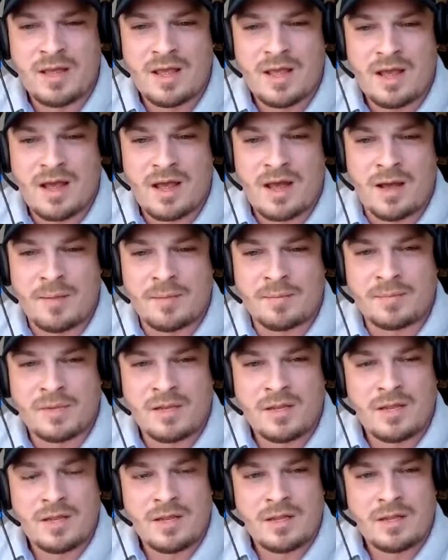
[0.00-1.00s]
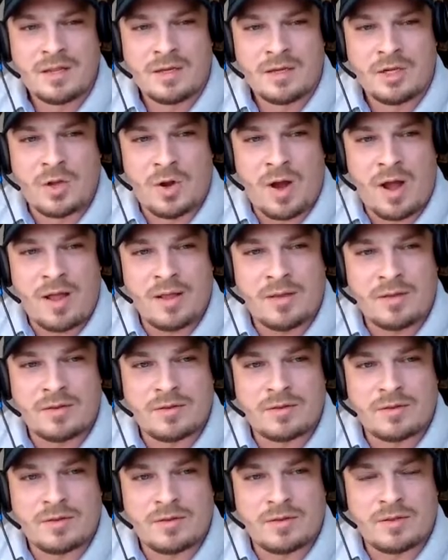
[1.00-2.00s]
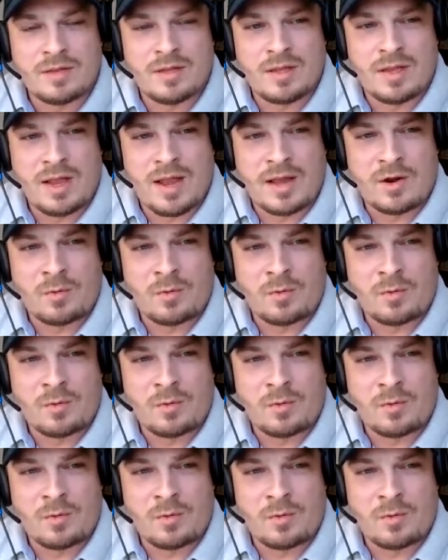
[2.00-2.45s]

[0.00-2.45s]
Um, you know, I, I